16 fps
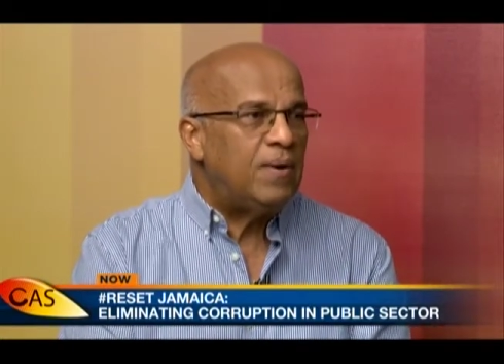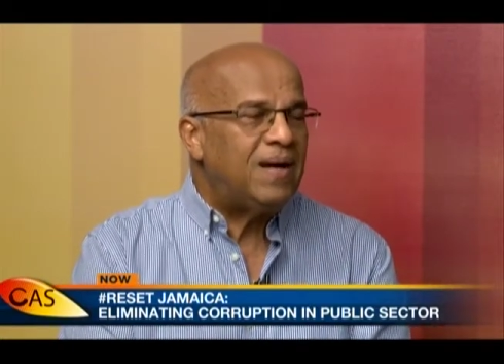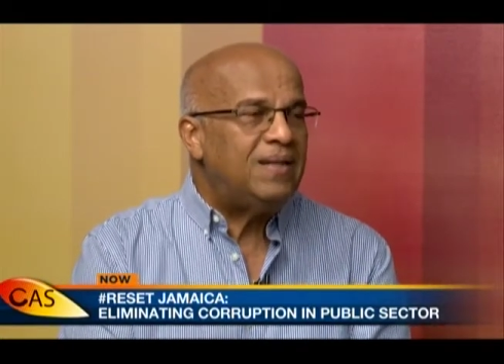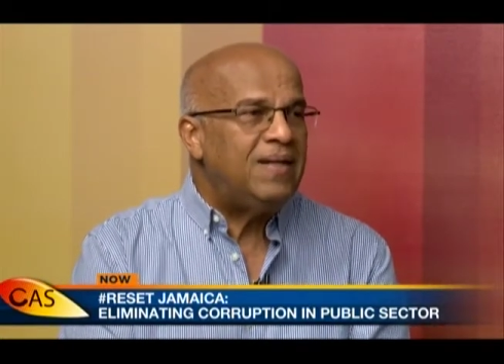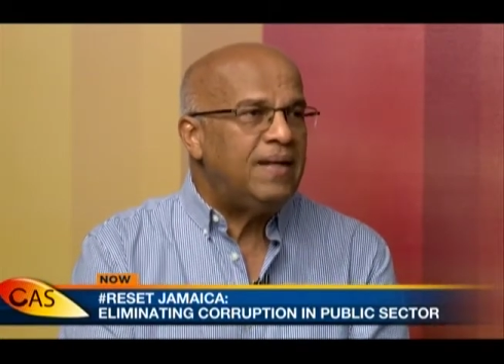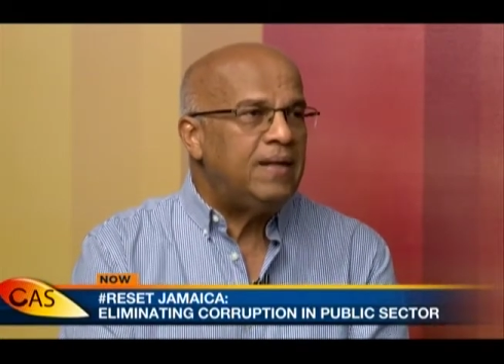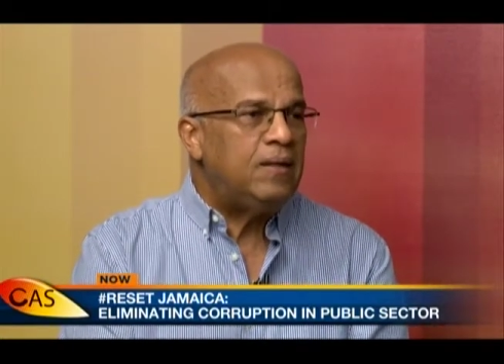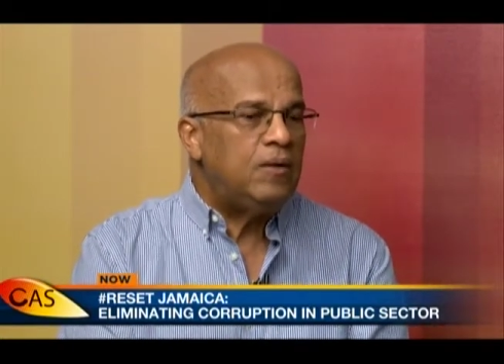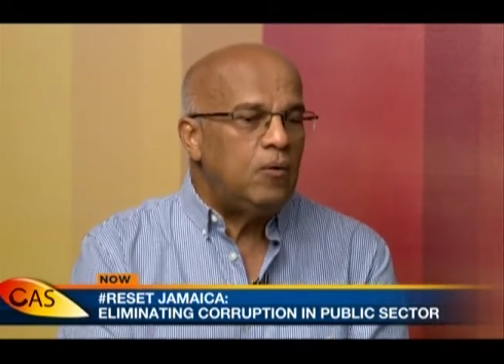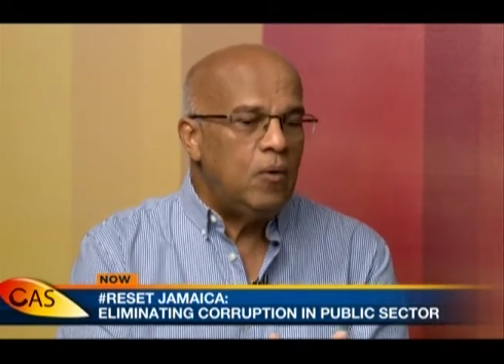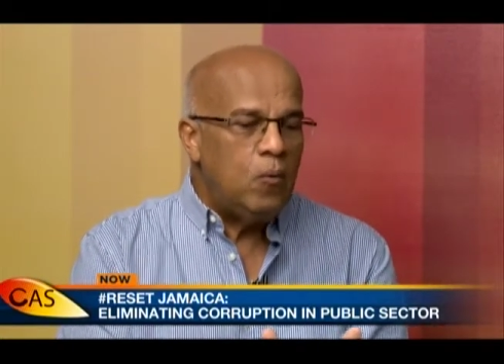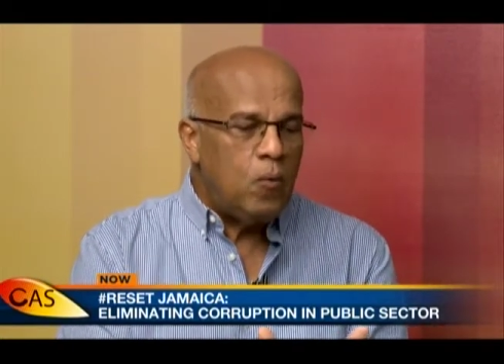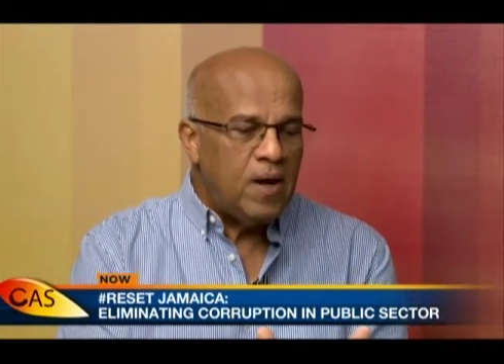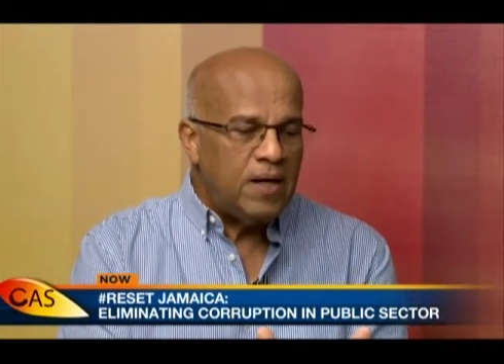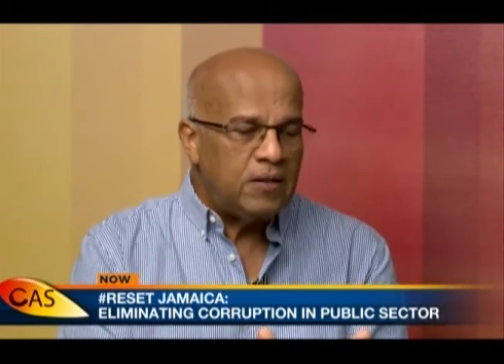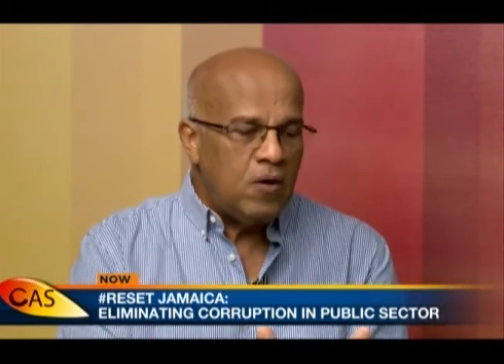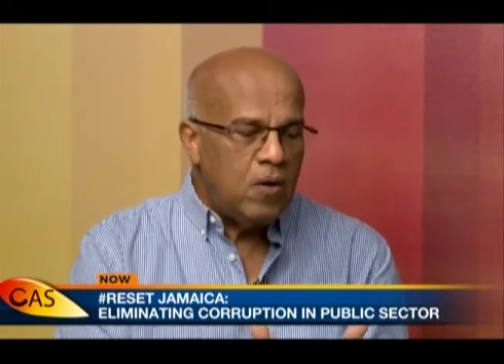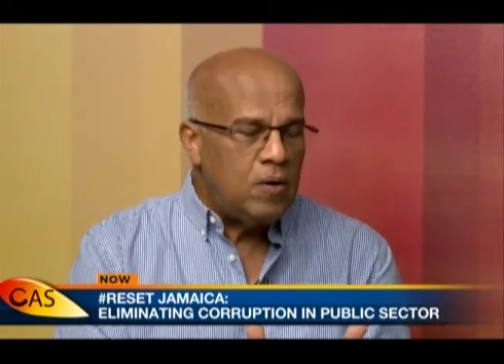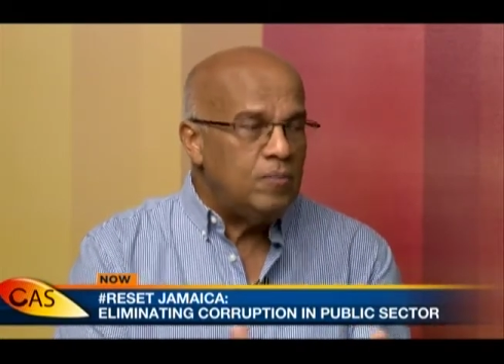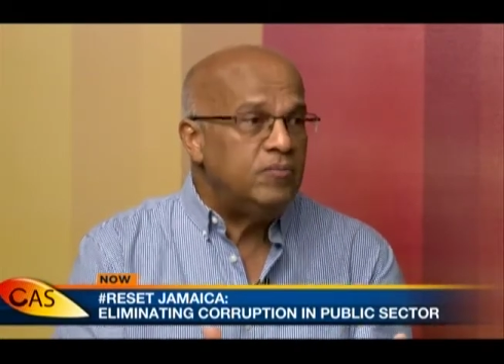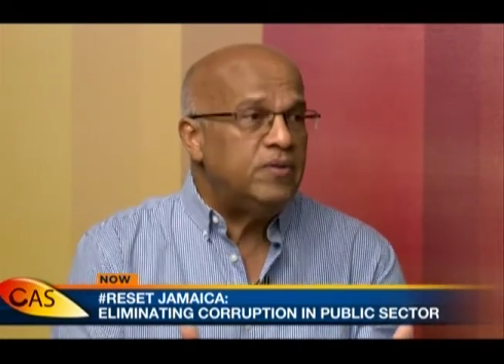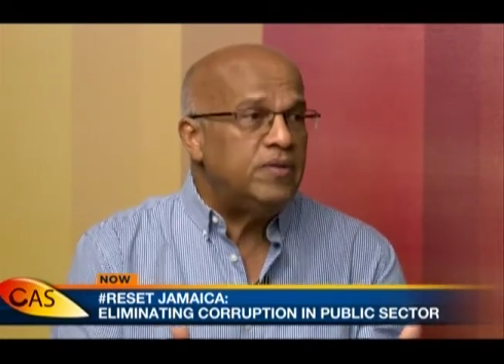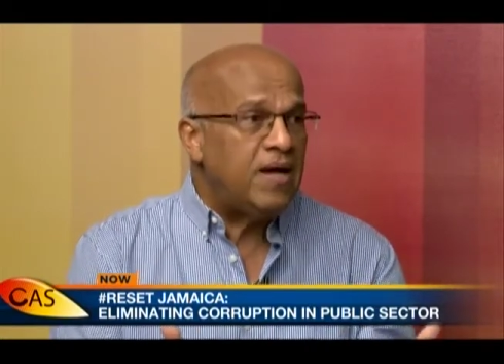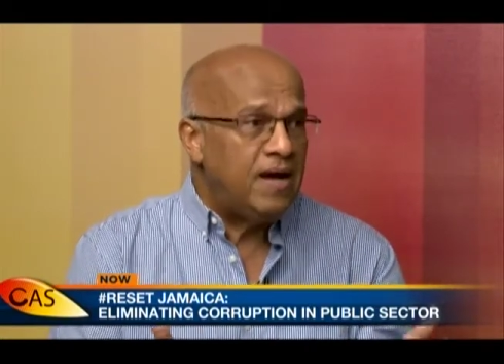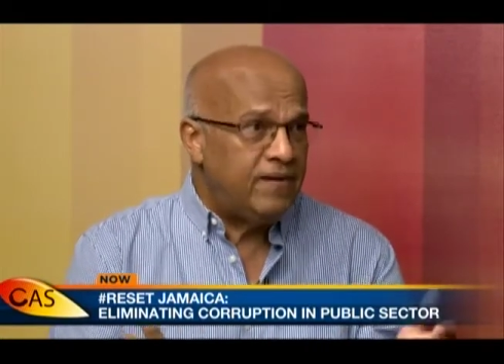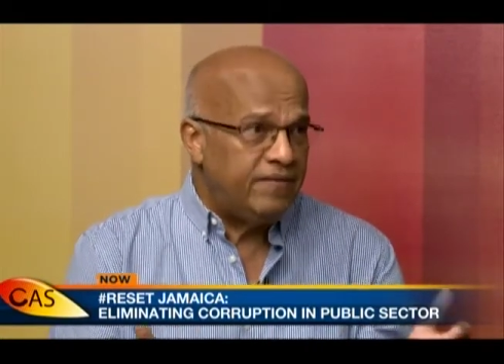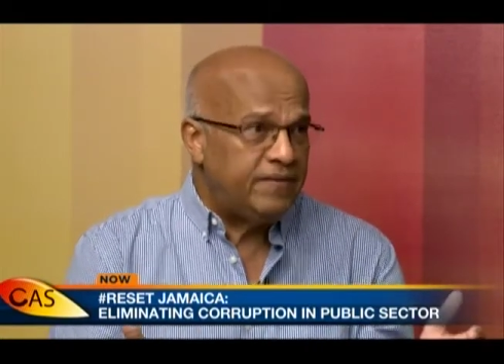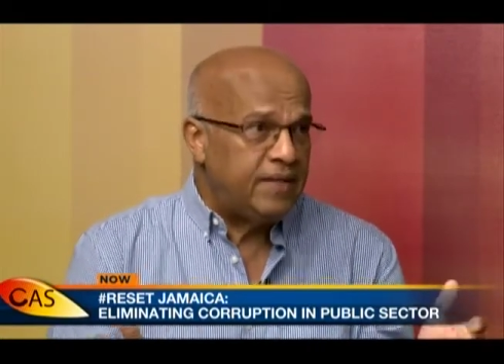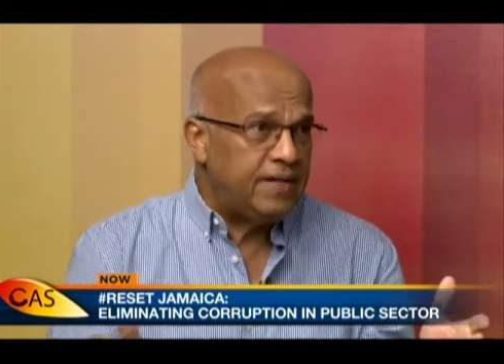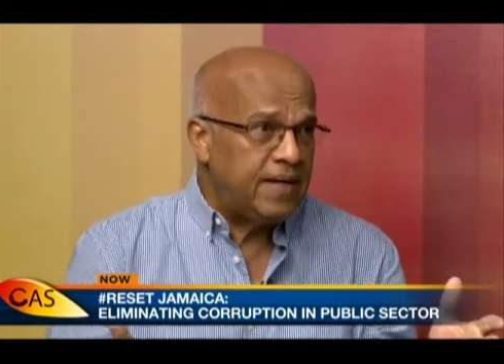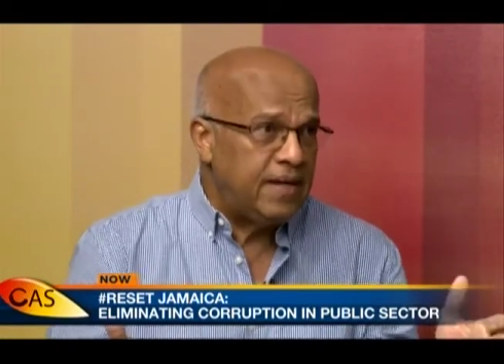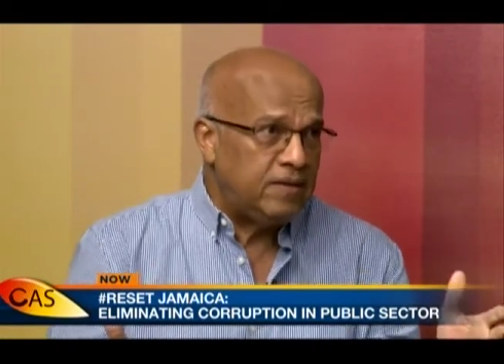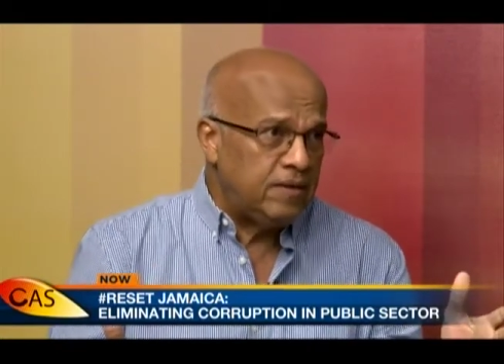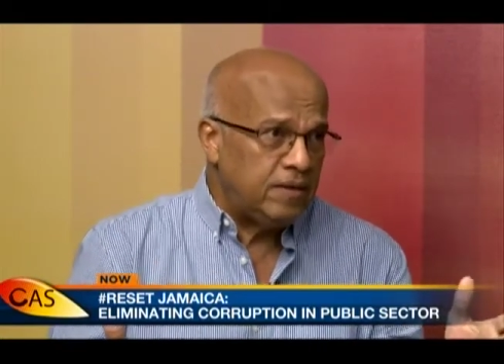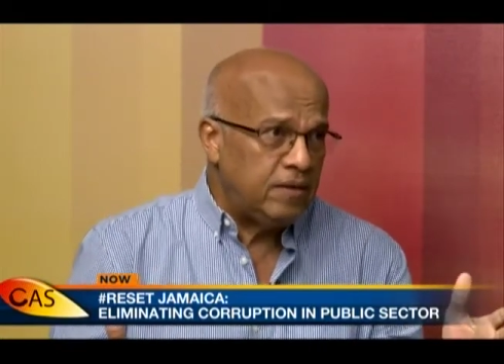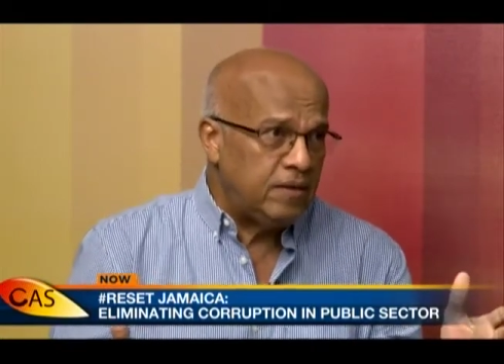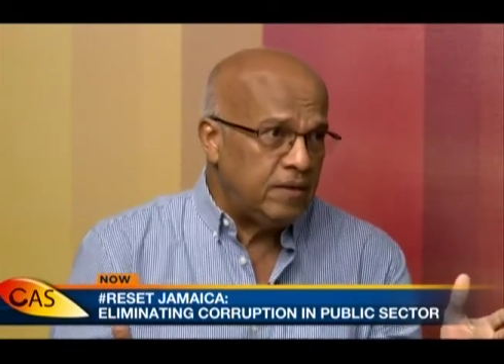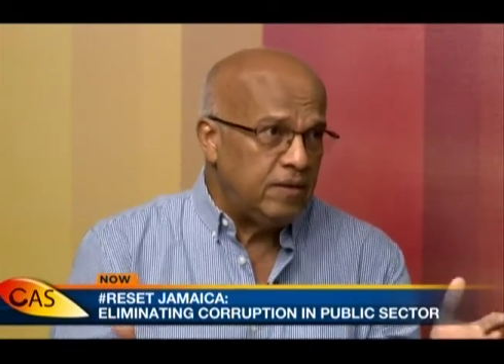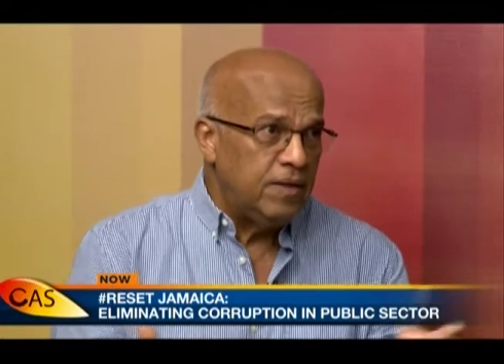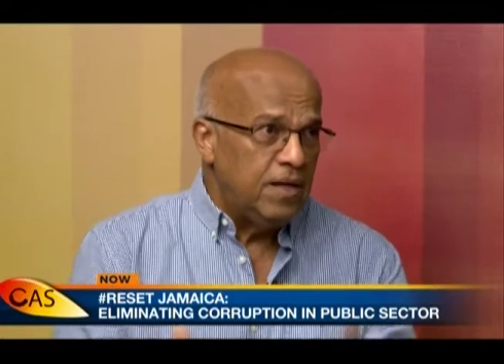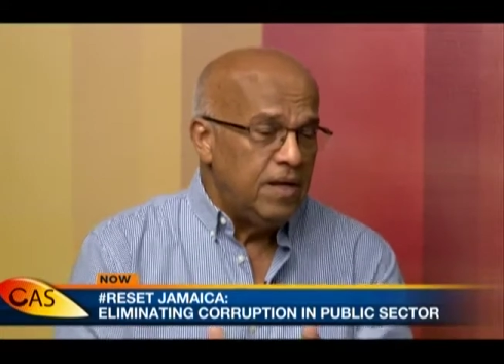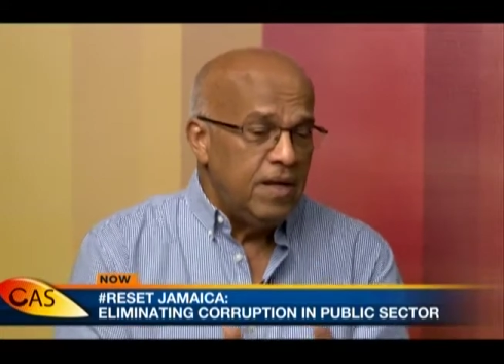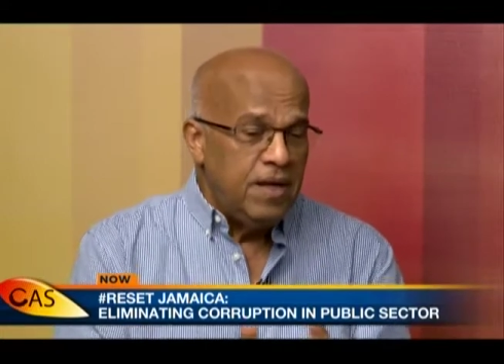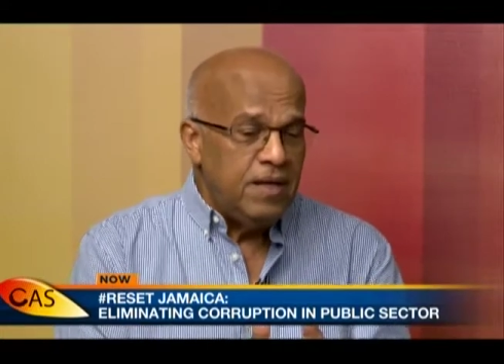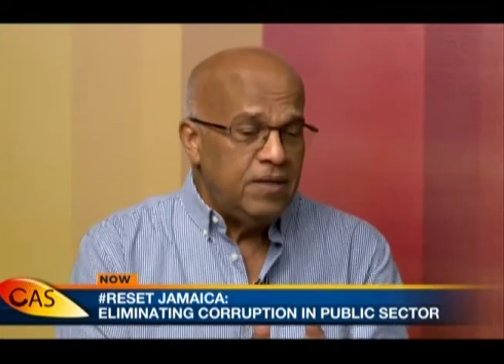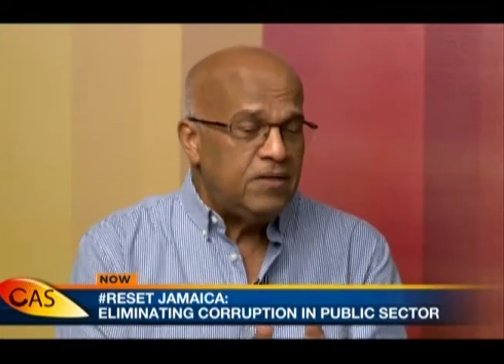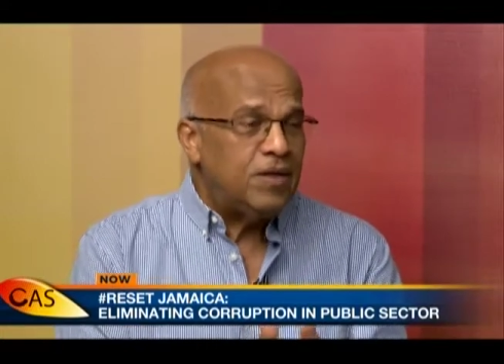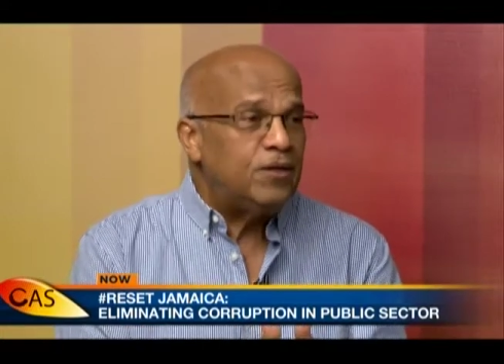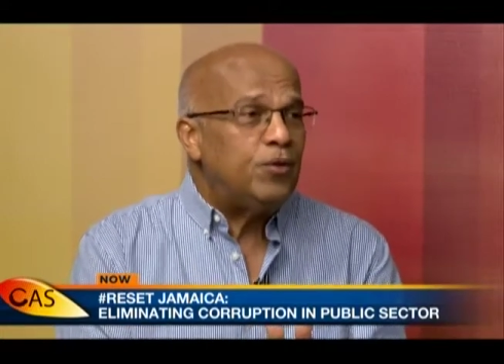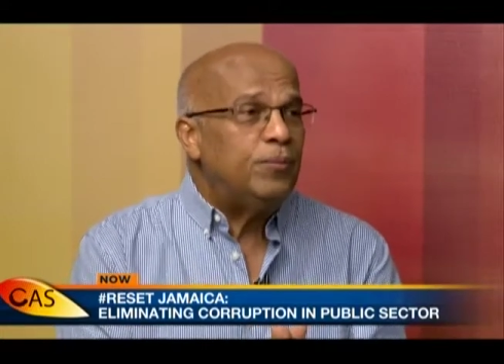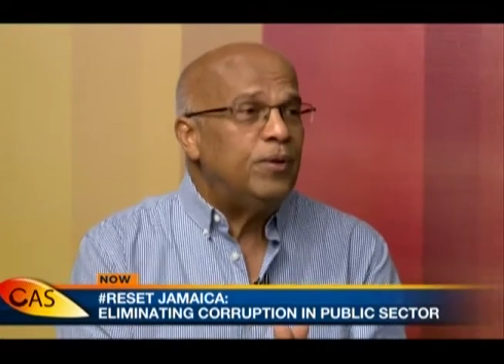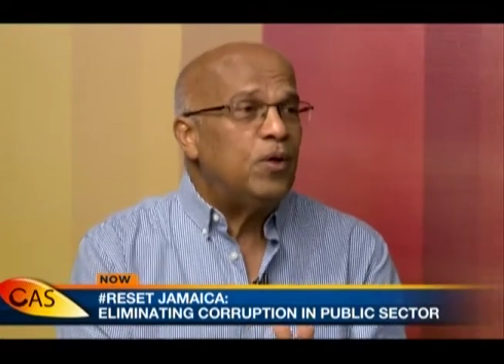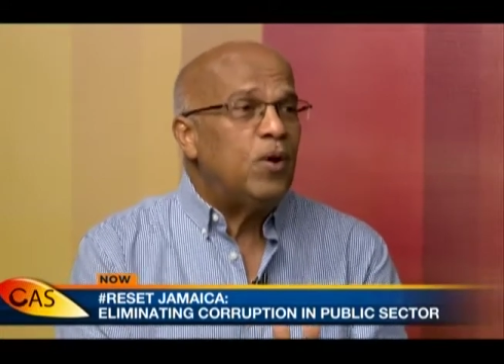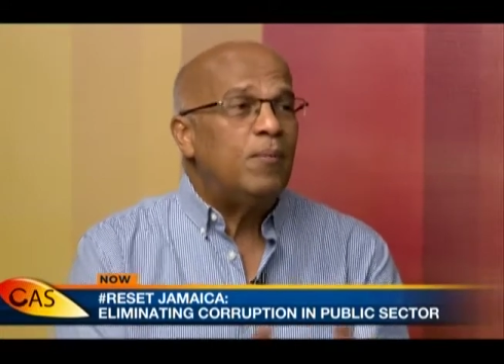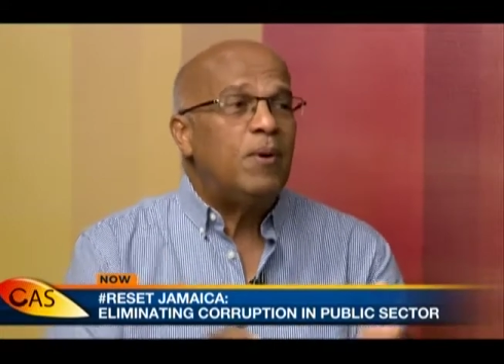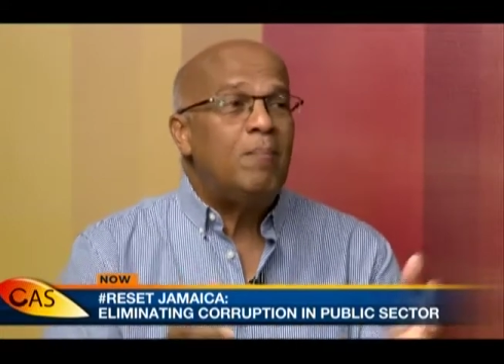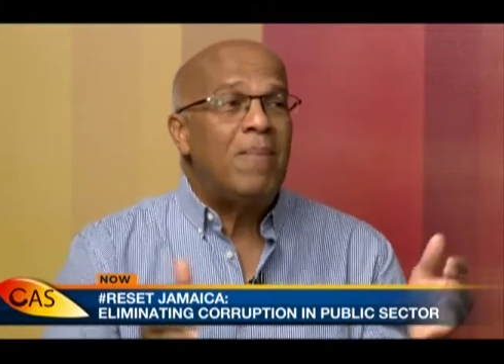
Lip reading: and then what comes after that, you know, is that you become a